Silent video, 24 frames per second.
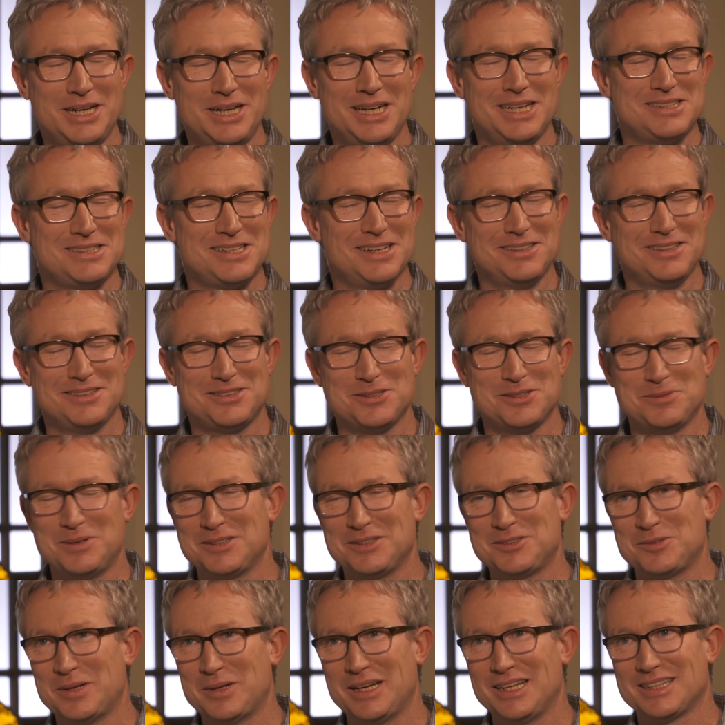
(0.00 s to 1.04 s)
really tell you too
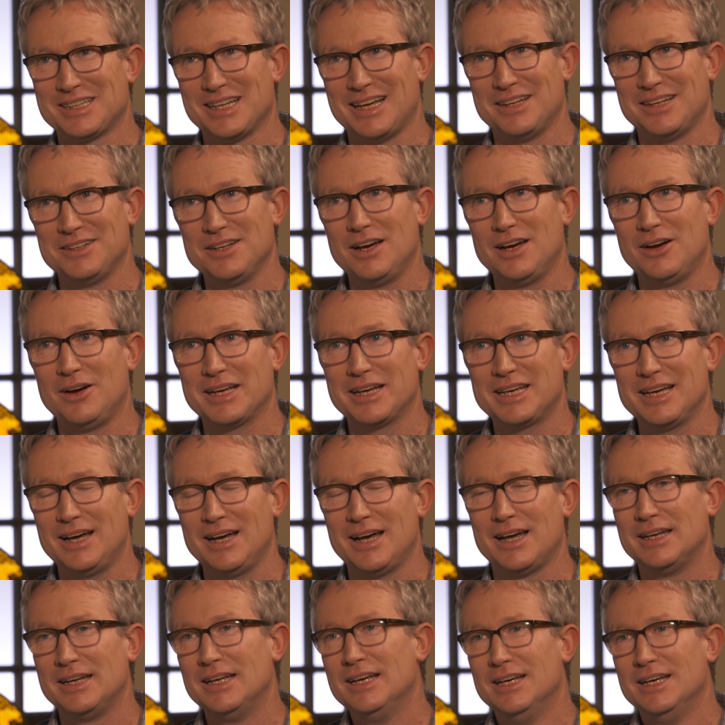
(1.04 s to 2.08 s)
much no? about that. No, Just... I can't.